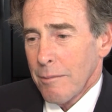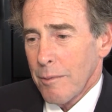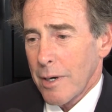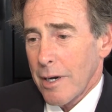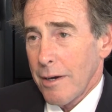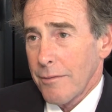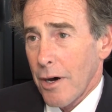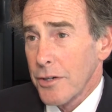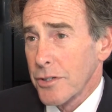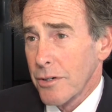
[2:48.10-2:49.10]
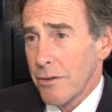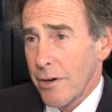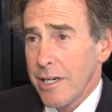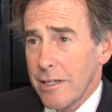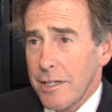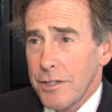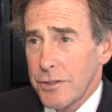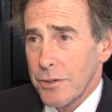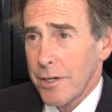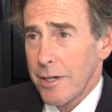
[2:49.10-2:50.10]
But I've also greatly
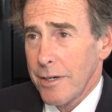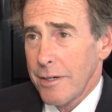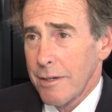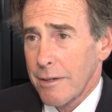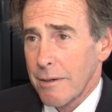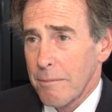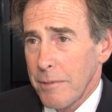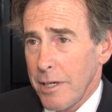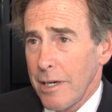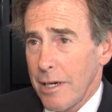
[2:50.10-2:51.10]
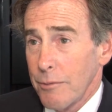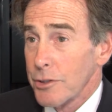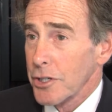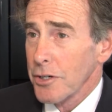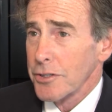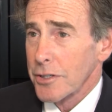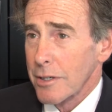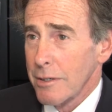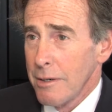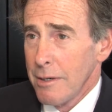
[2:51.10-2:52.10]
enjoyed being a
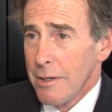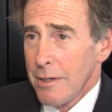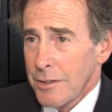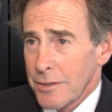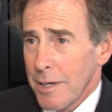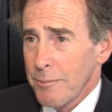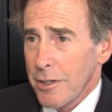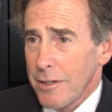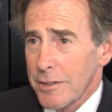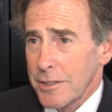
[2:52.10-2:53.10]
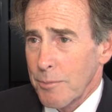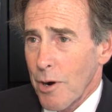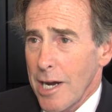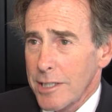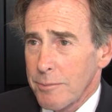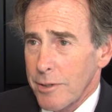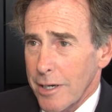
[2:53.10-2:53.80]
researcher, something that surprised me.